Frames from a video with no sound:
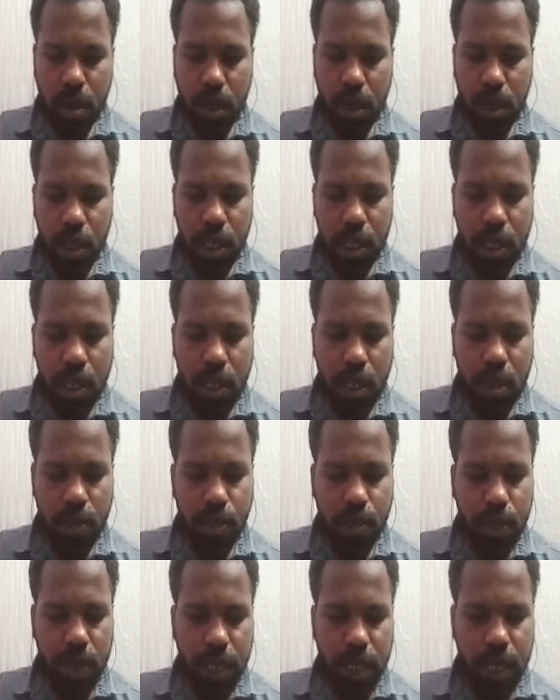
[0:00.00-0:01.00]
it's the
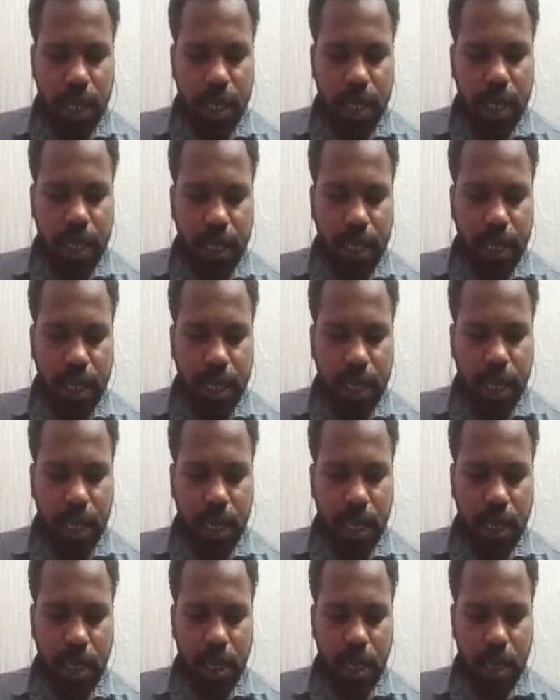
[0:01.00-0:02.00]
predicted, I
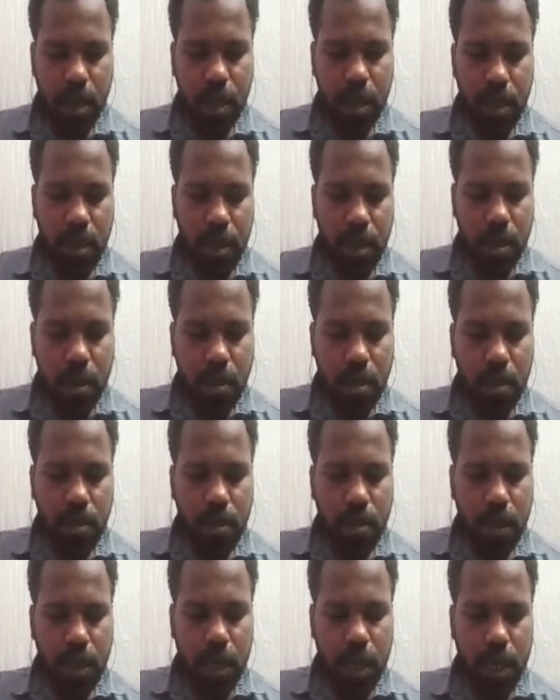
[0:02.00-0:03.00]
think.
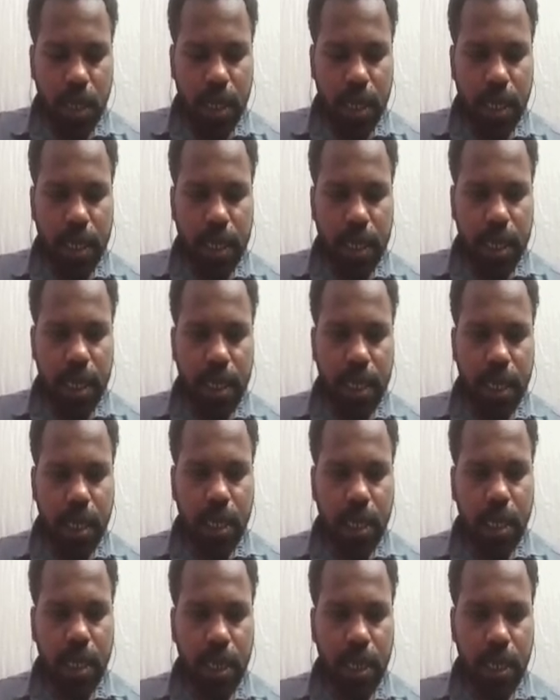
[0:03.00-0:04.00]
Predicted,
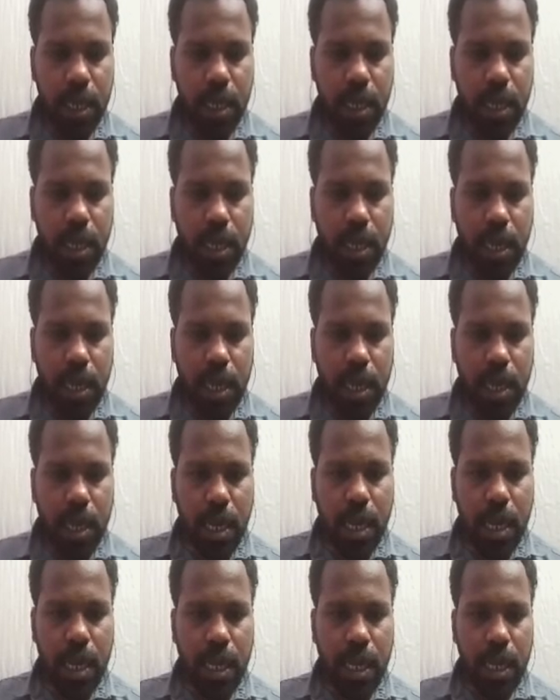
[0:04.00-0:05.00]

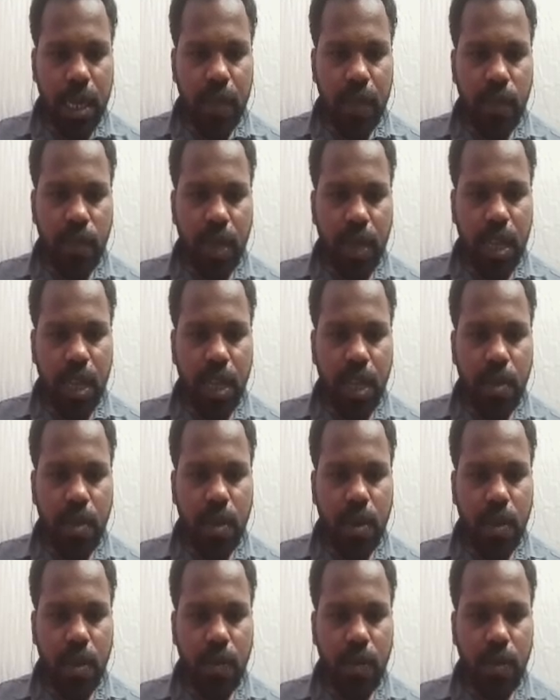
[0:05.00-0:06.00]
and then y
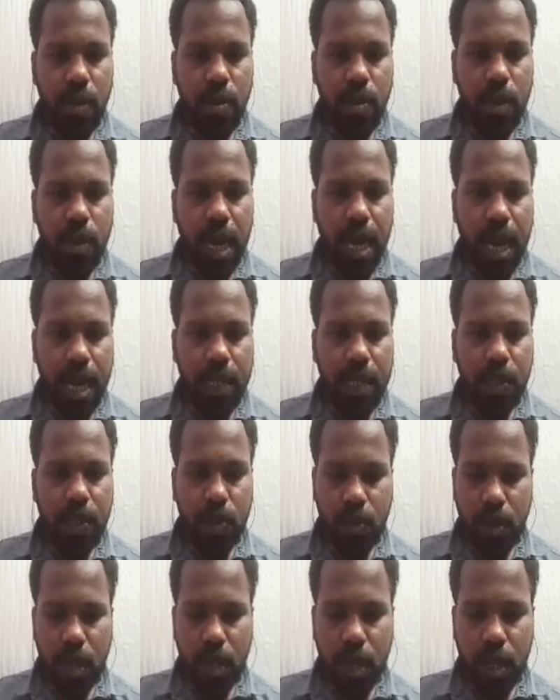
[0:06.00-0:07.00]
label will be
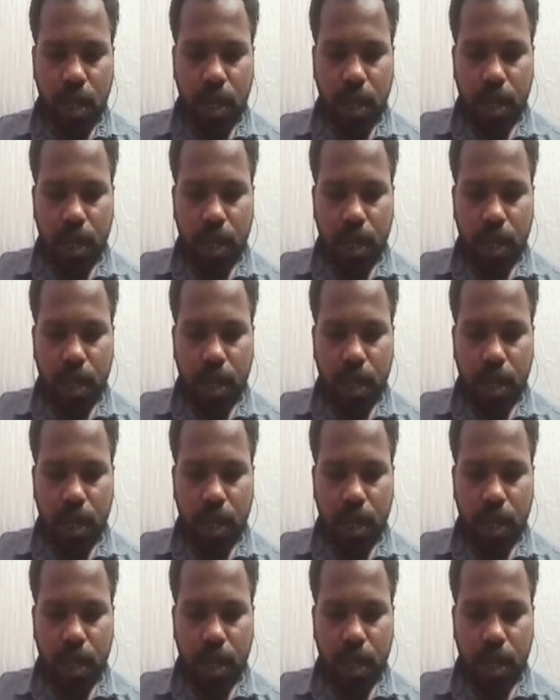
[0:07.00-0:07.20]
actual,